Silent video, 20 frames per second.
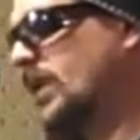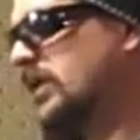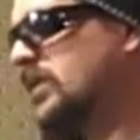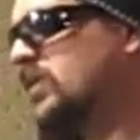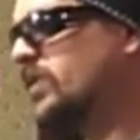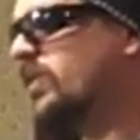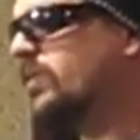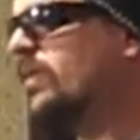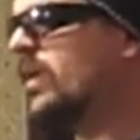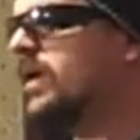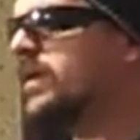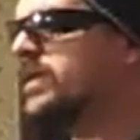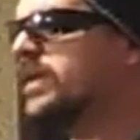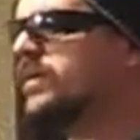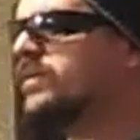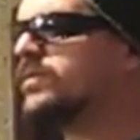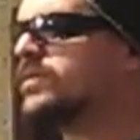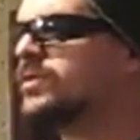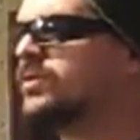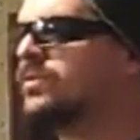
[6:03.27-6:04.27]
So we walked
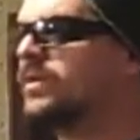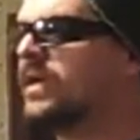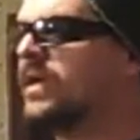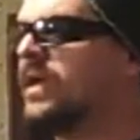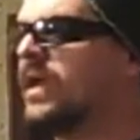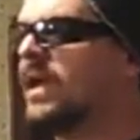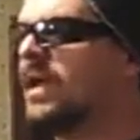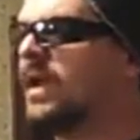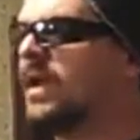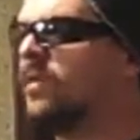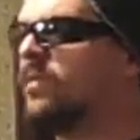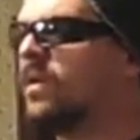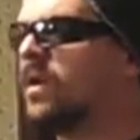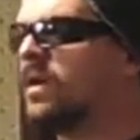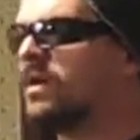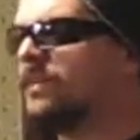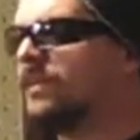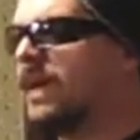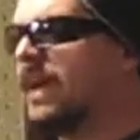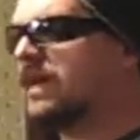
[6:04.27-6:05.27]
down the street, and I
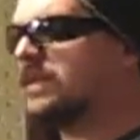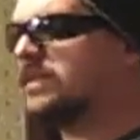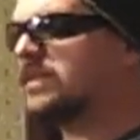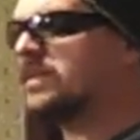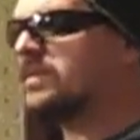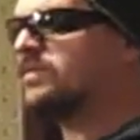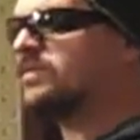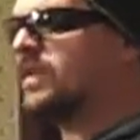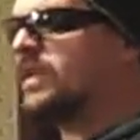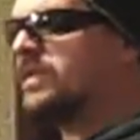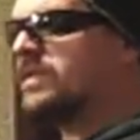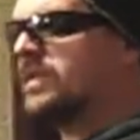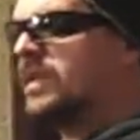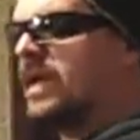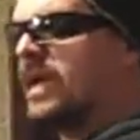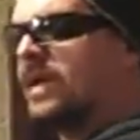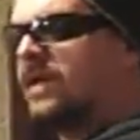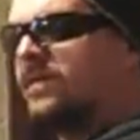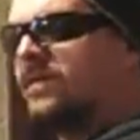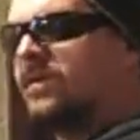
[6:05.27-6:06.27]
walked past this place
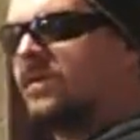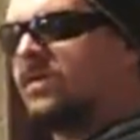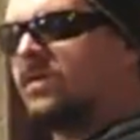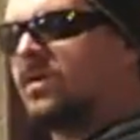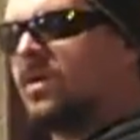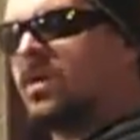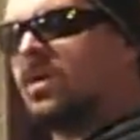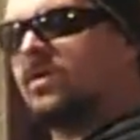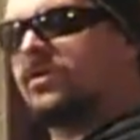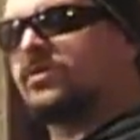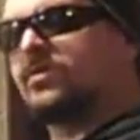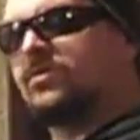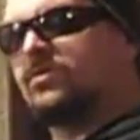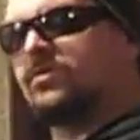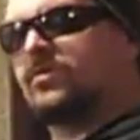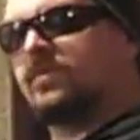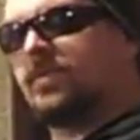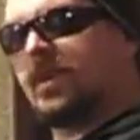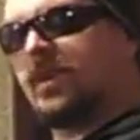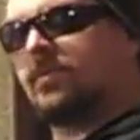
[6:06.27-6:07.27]
that had the college
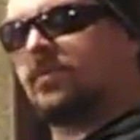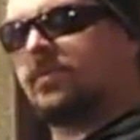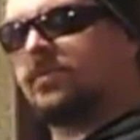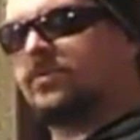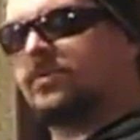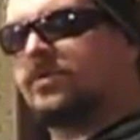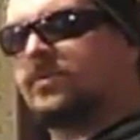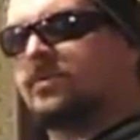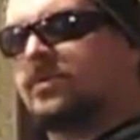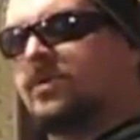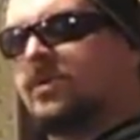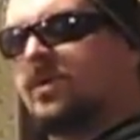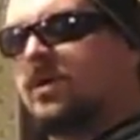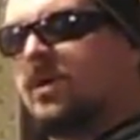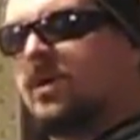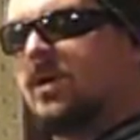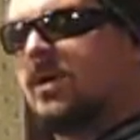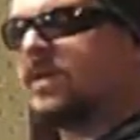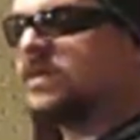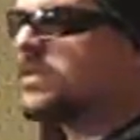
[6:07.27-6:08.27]
newspapers.
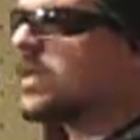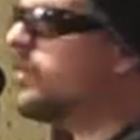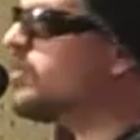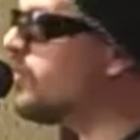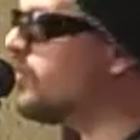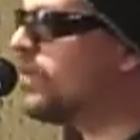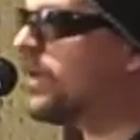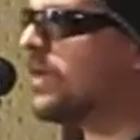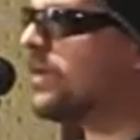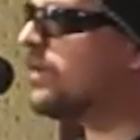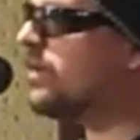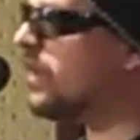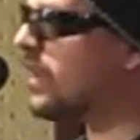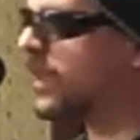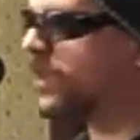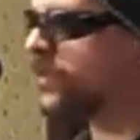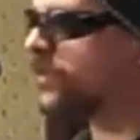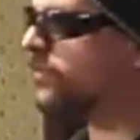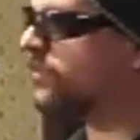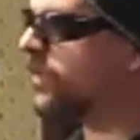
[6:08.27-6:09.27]
Because I'm a reader, I
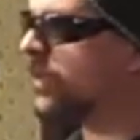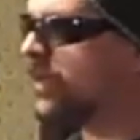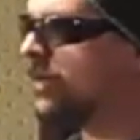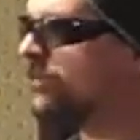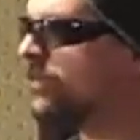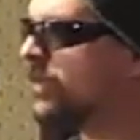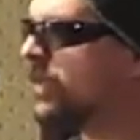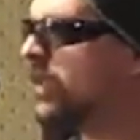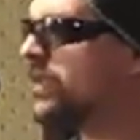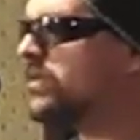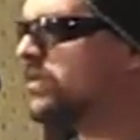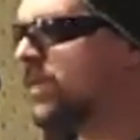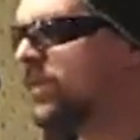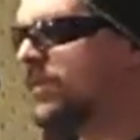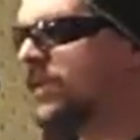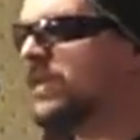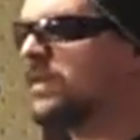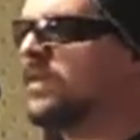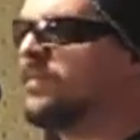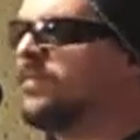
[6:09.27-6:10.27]
like to read every day, so I
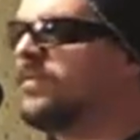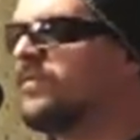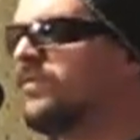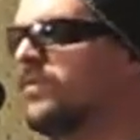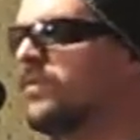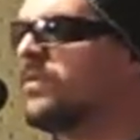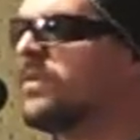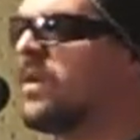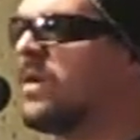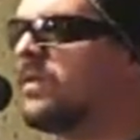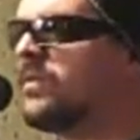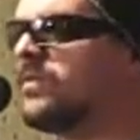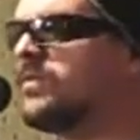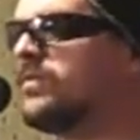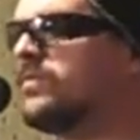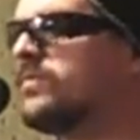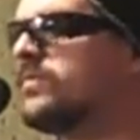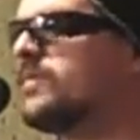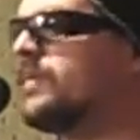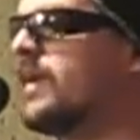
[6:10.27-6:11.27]
picked up a few
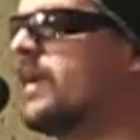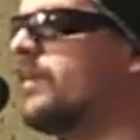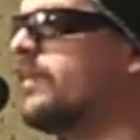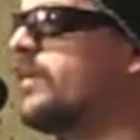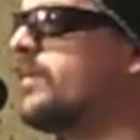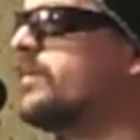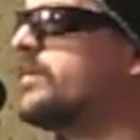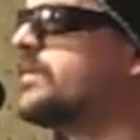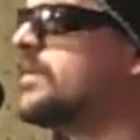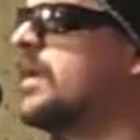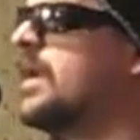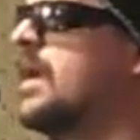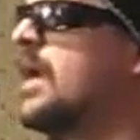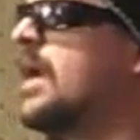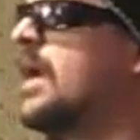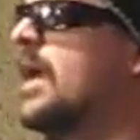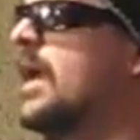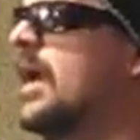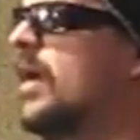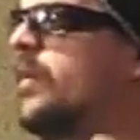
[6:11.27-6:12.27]
college newspapers.
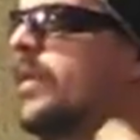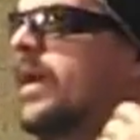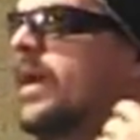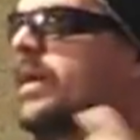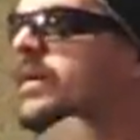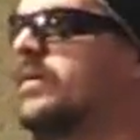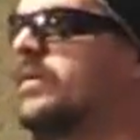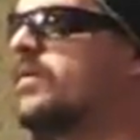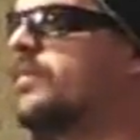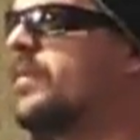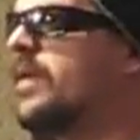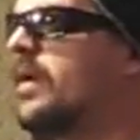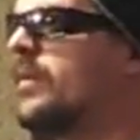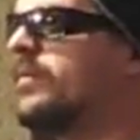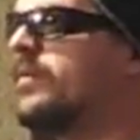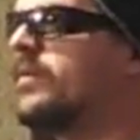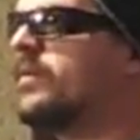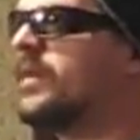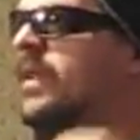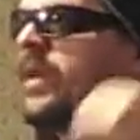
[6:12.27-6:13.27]
And we got to the
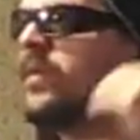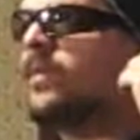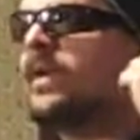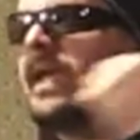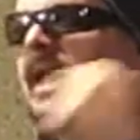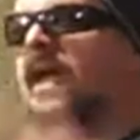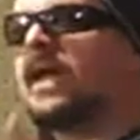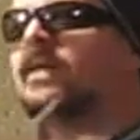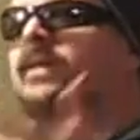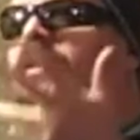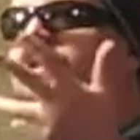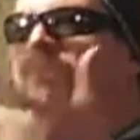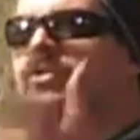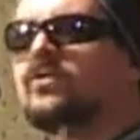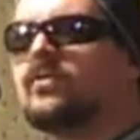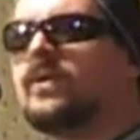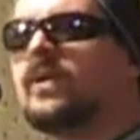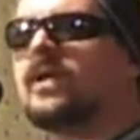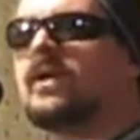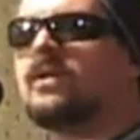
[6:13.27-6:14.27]
pub, and they're like, we can't let
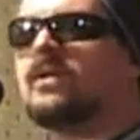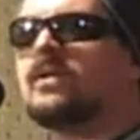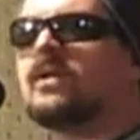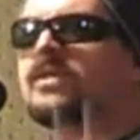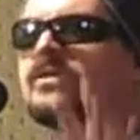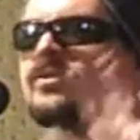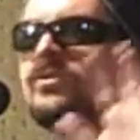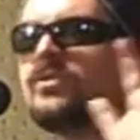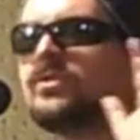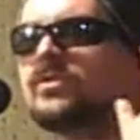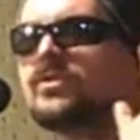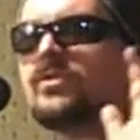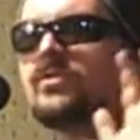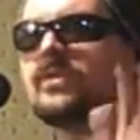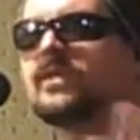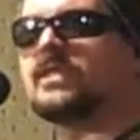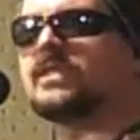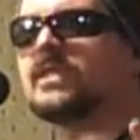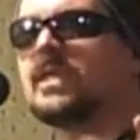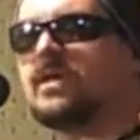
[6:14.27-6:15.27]
you in because they're just
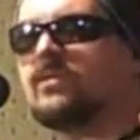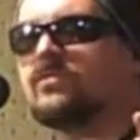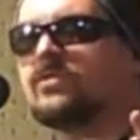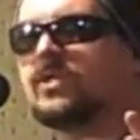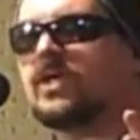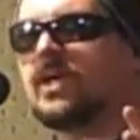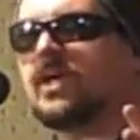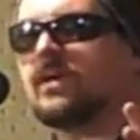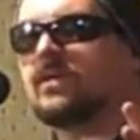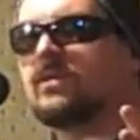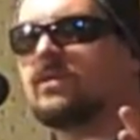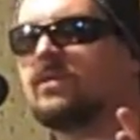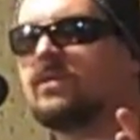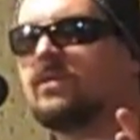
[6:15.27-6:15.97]
doing sound check.